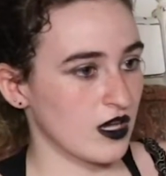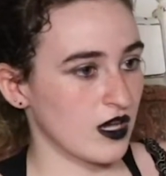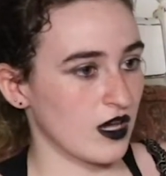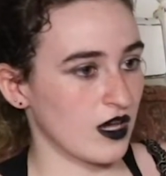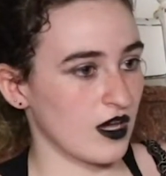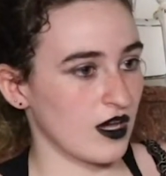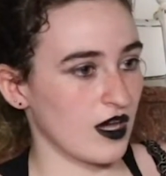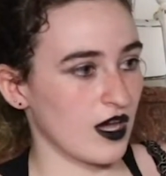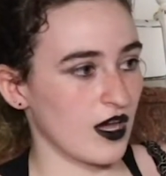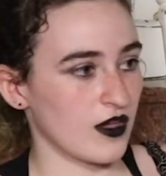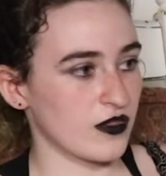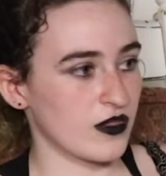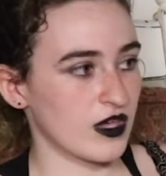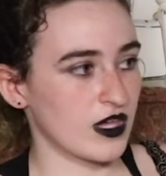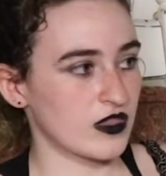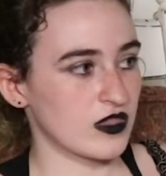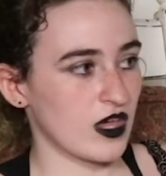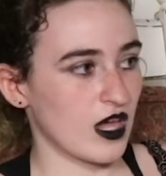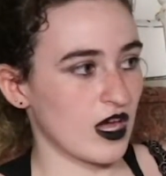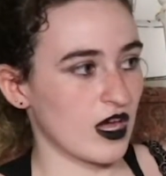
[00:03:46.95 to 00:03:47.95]
I
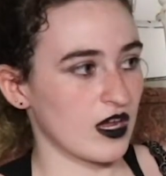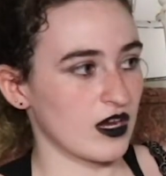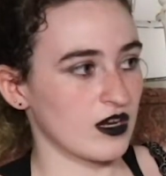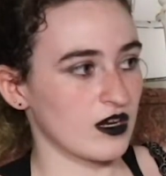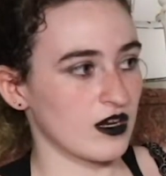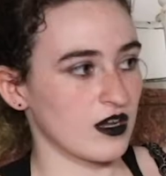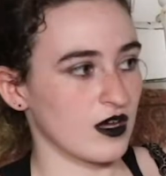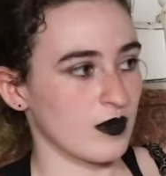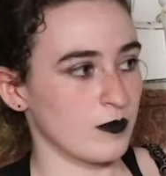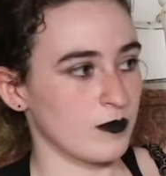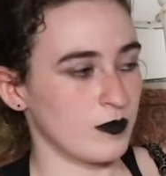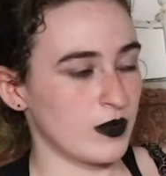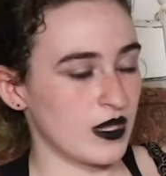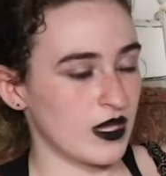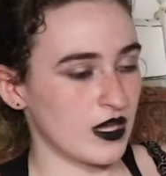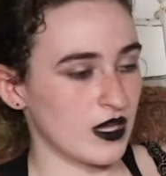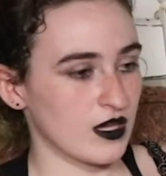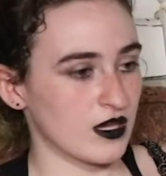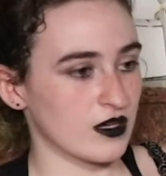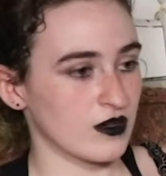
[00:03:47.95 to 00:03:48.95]
think that a
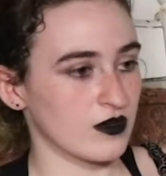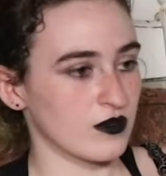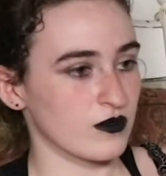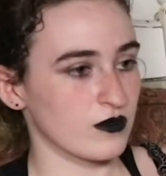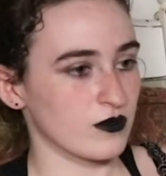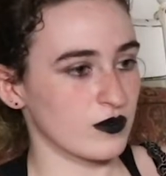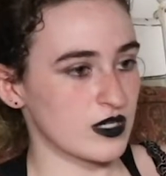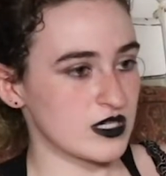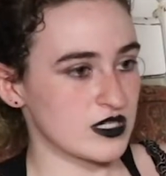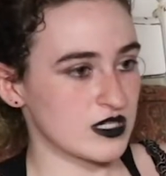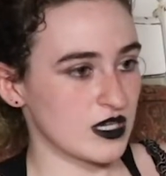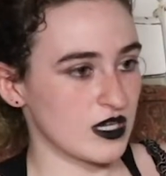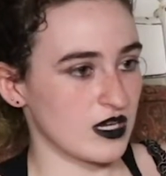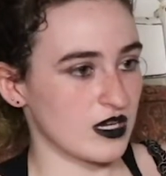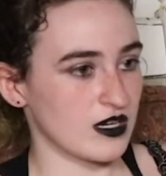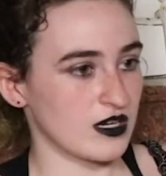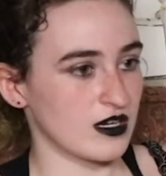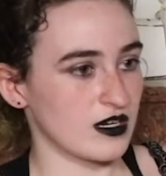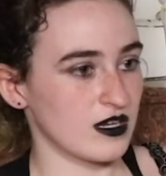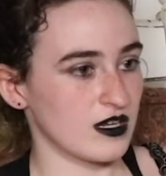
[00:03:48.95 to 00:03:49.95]
big
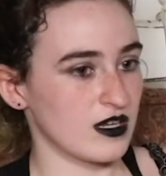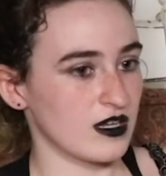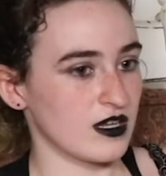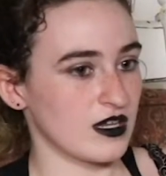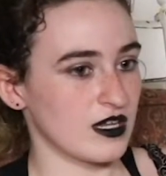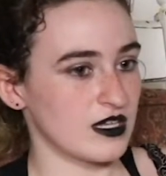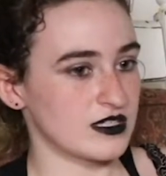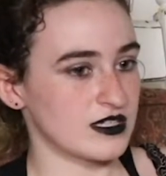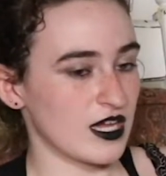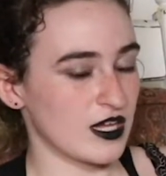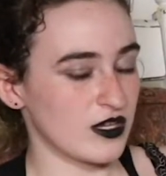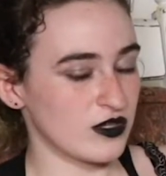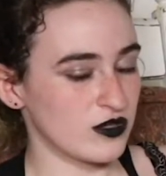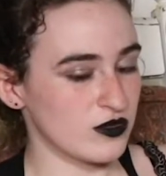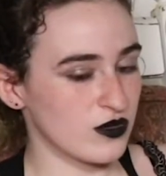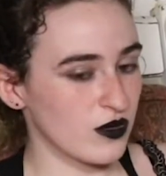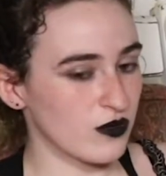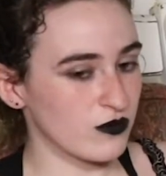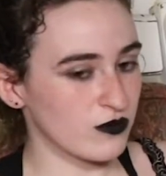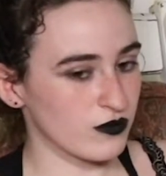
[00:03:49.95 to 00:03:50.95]
reason is that you
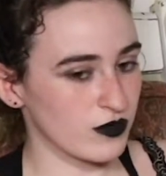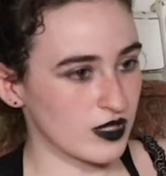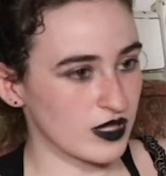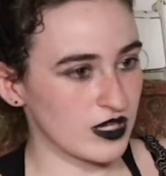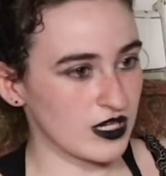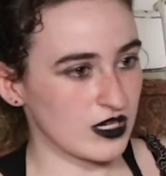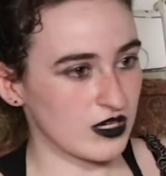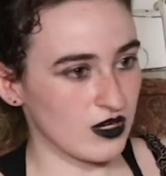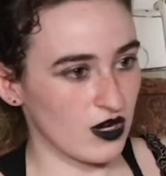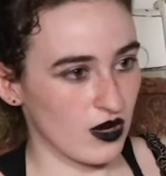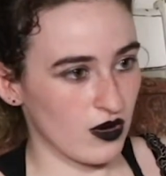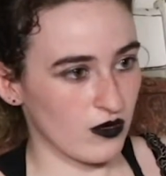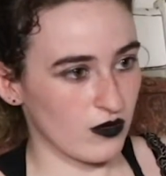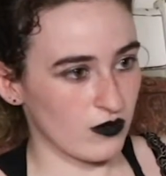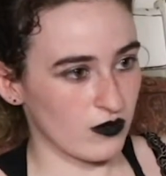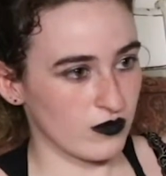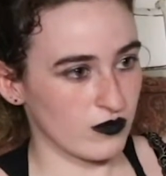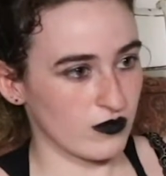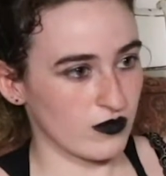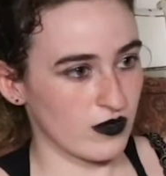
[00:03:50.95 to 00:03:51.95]
don't really
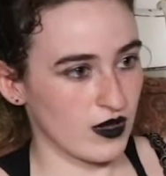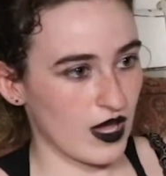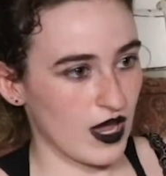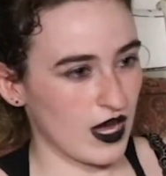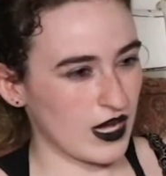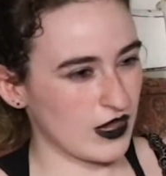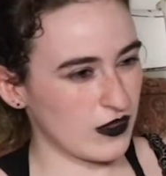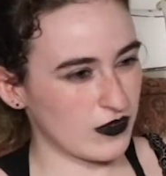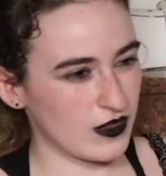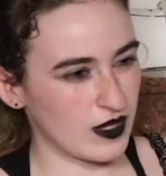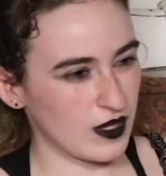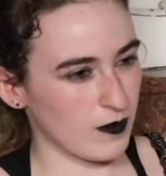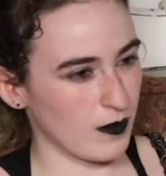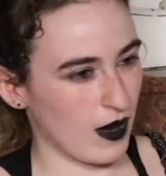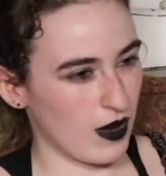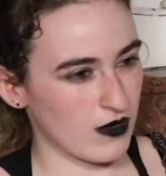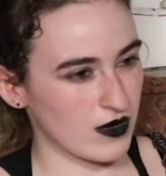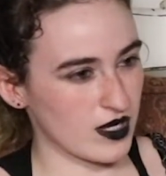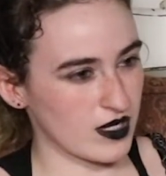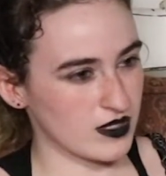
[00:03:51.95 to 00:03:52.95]
know anything
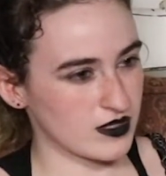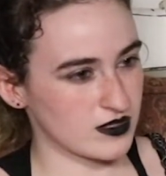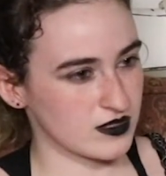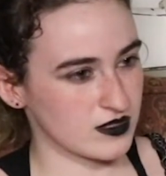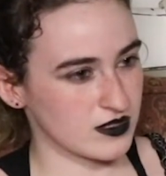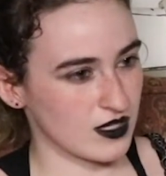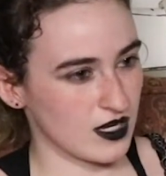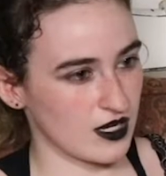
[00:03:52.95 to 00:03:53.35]
about us.